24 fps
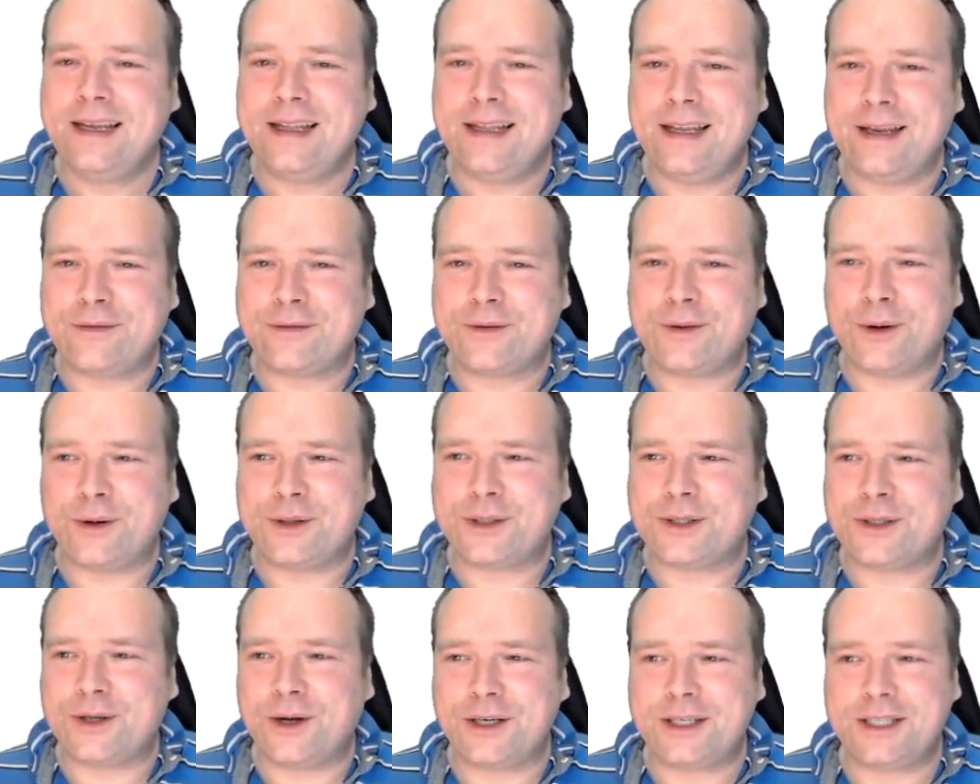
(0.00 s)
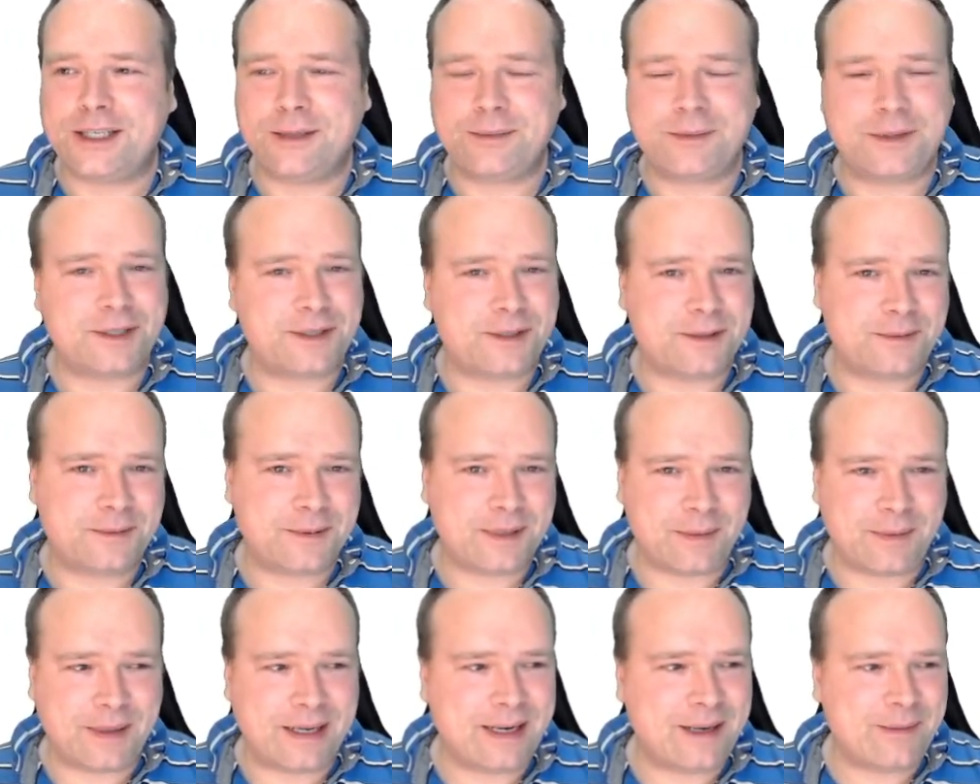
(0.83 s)
they of course gossiped
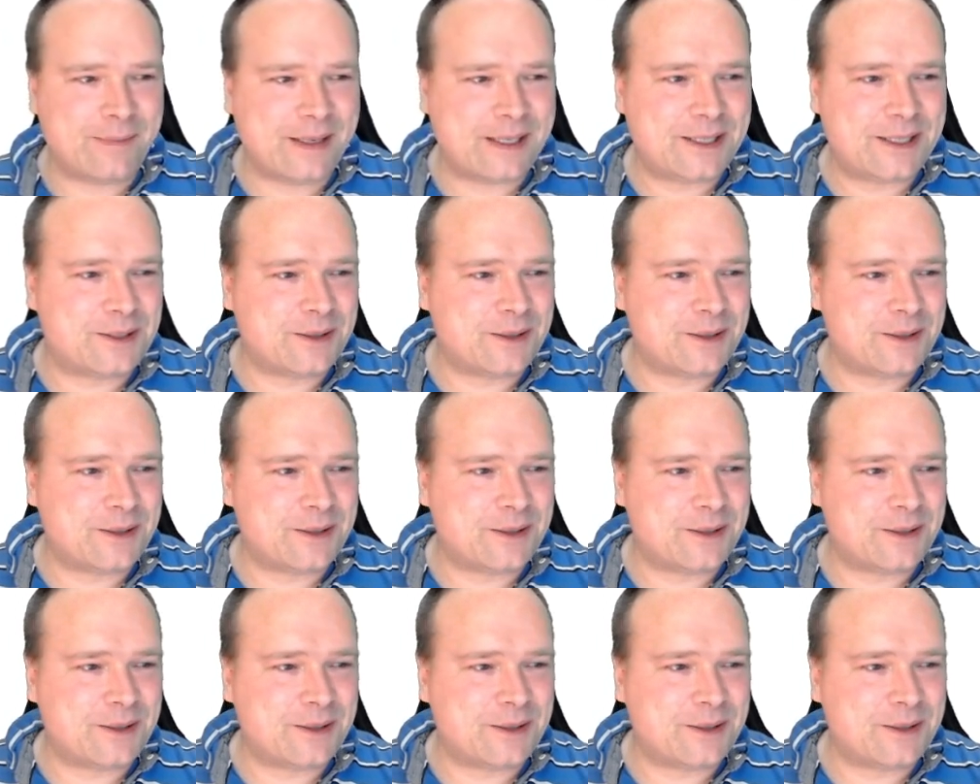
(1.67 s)
a little bit.